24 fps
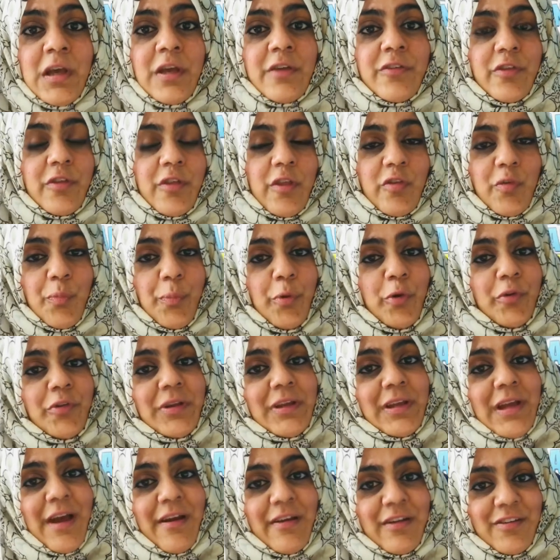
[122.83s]
So the
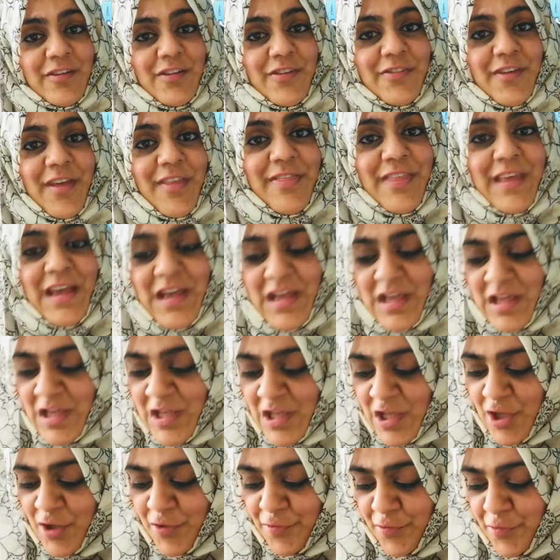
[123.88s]
supporting characters are there
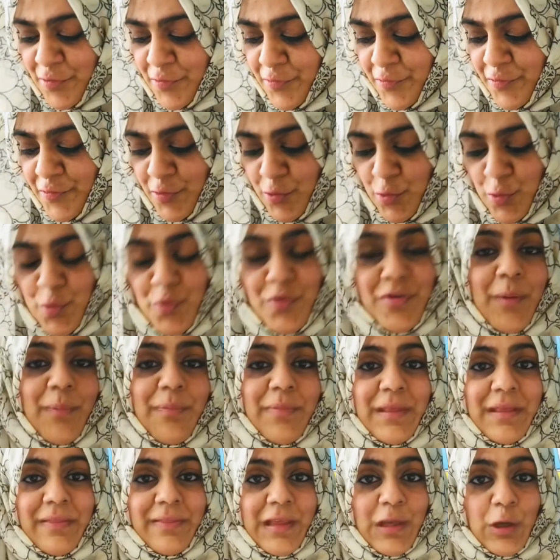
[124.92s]
to do
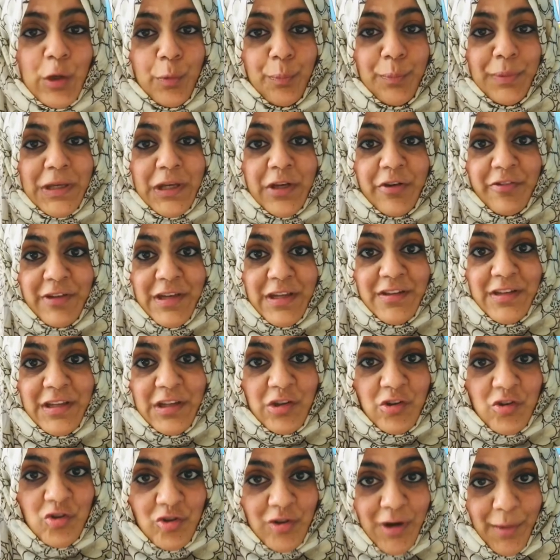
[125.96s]
something. They could be
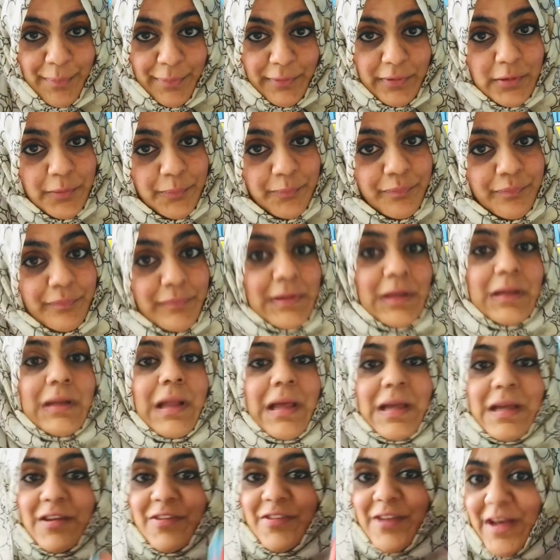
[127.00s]
creating trouble,
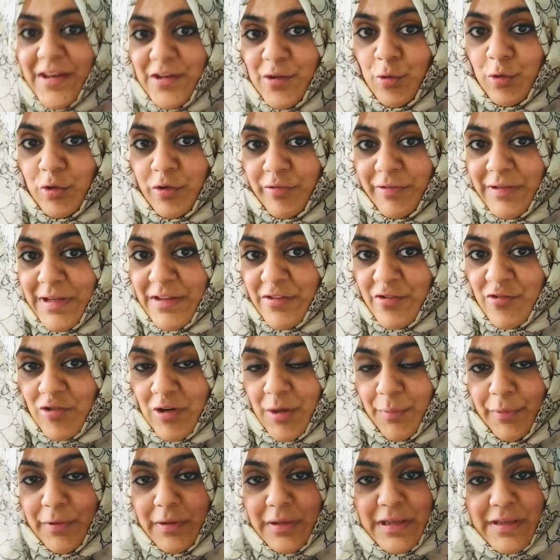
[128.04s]
like Daniel creates
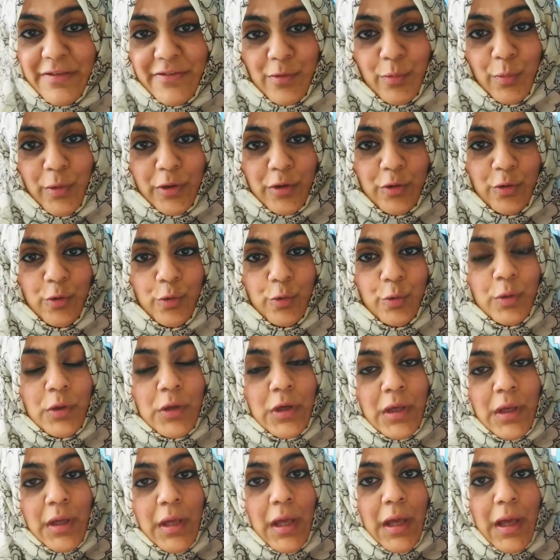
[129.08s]
trouble. He's the one who
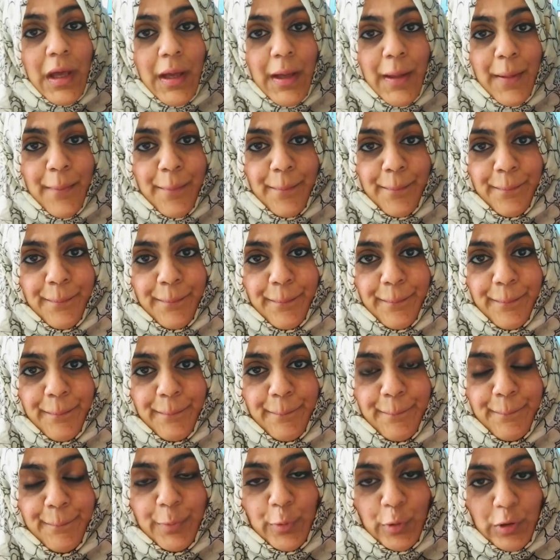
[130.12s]

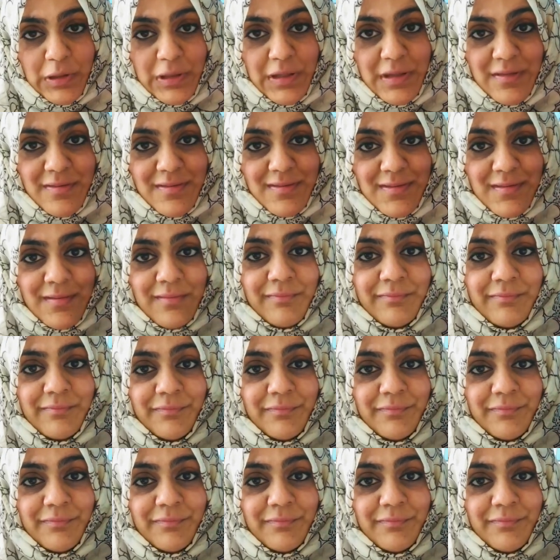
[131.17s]
bullies